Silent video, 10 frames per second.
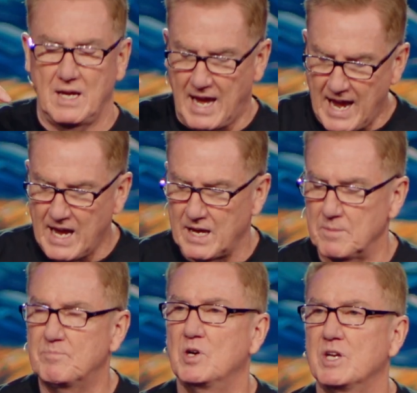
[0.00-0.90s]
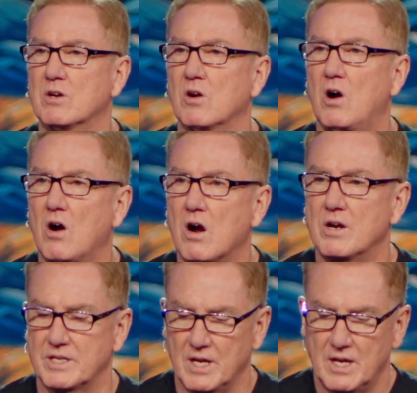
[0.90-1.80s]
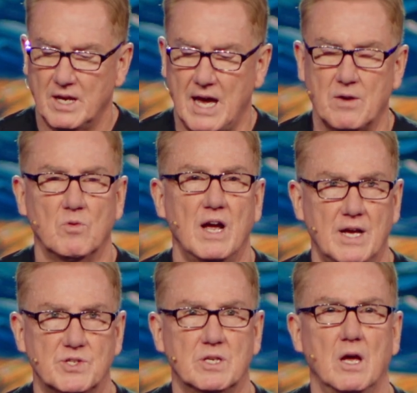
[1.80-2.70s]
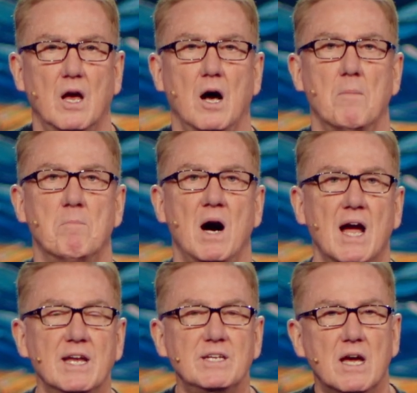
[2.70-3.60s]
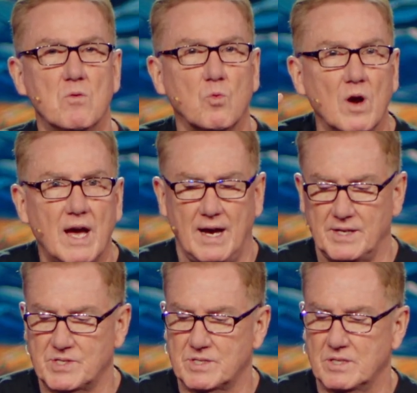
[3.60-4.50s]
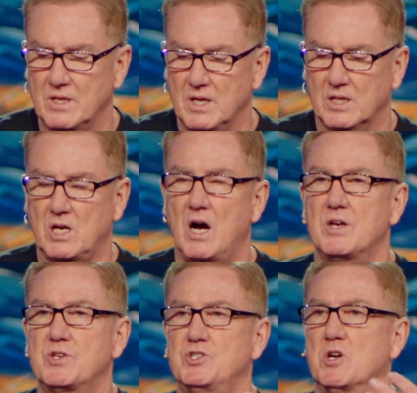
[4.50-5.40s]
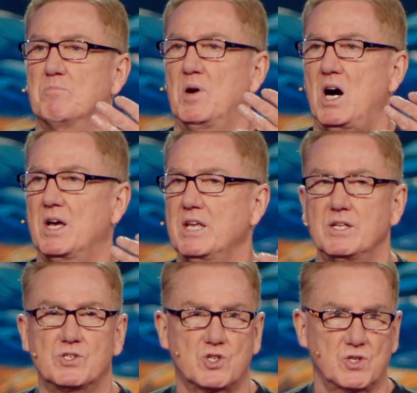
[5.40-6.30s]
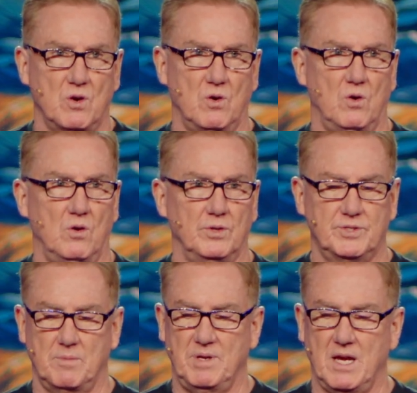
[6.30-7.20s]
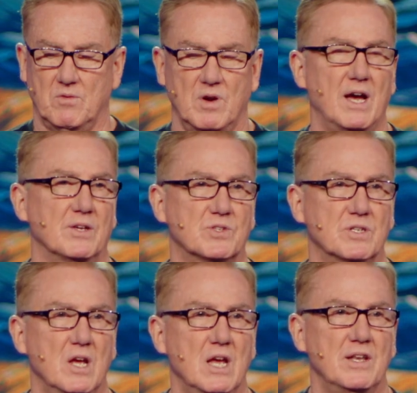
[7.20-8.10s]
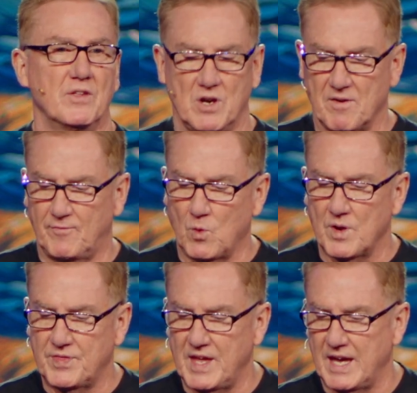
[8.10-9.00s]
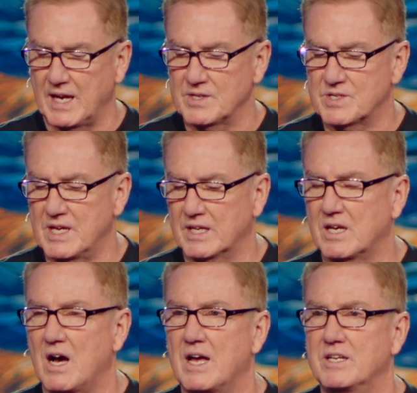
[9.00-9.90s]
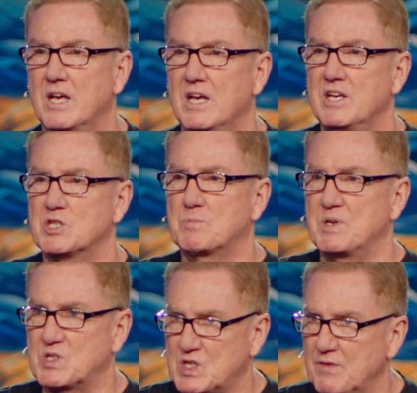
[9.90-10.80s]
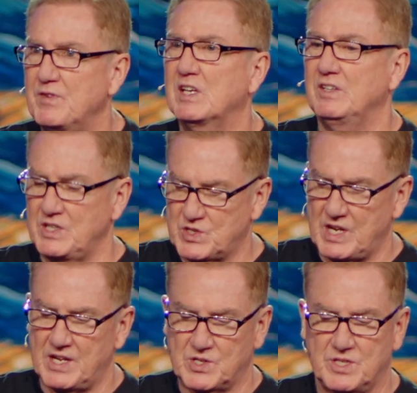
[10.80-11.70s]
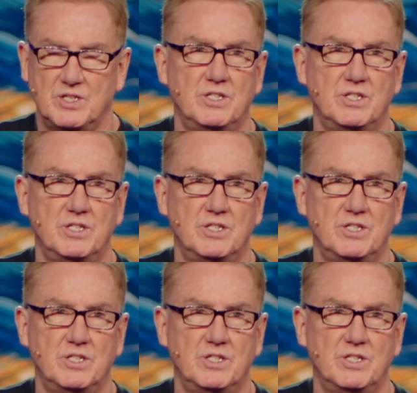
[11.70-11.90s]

and put your heart at rest. A mind at rest causes your body and soul to be at rest. Now, there are 4 things that God specifically says to